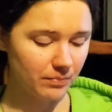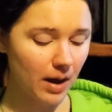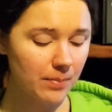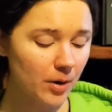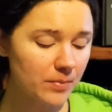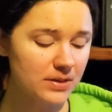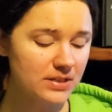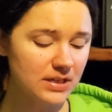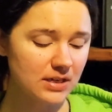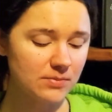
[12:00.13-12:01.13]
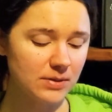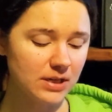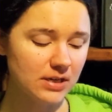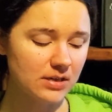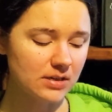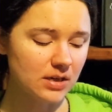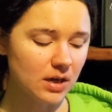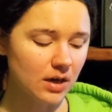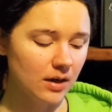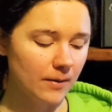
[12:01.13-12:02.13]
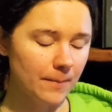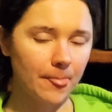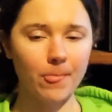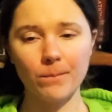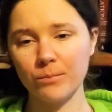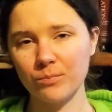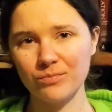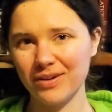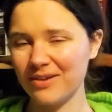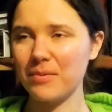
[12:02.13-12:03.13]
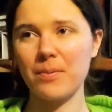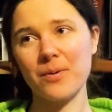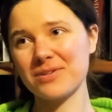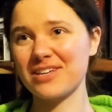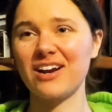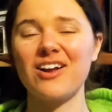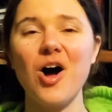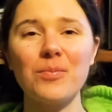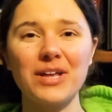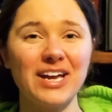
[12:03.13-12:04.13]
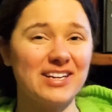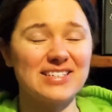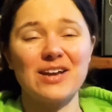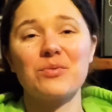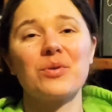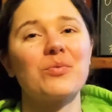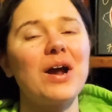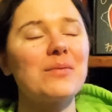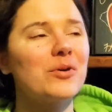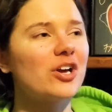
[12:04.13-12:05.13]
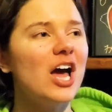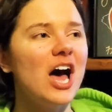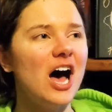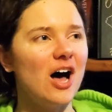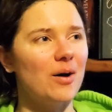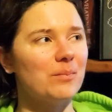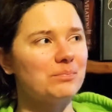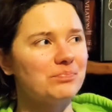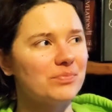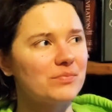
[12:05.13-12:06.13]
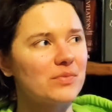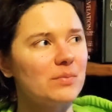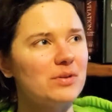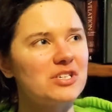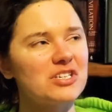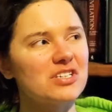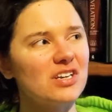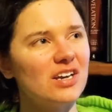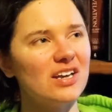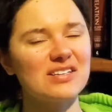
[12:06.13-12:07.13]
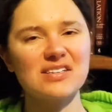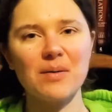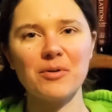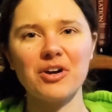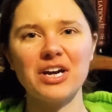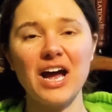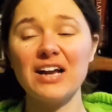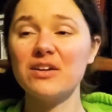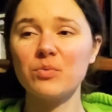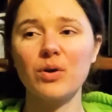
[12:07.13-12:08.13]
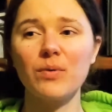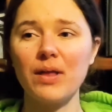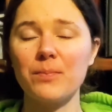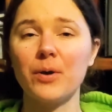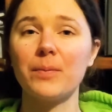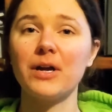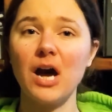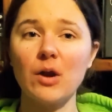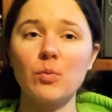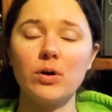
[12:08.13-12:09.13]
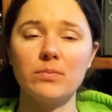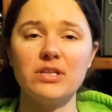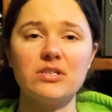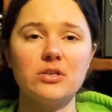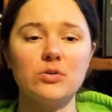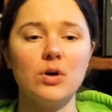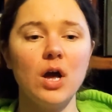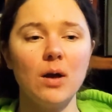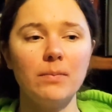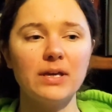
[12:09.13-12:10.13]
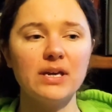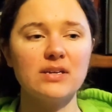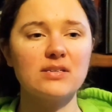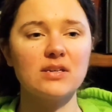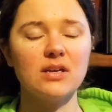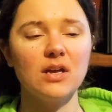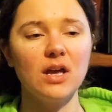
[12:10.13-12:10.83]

my purpose is because, my purpose is kind of complicated because I don't want to write a book. Um, but just in summary, I didn't want to write the book, but God wanted me to because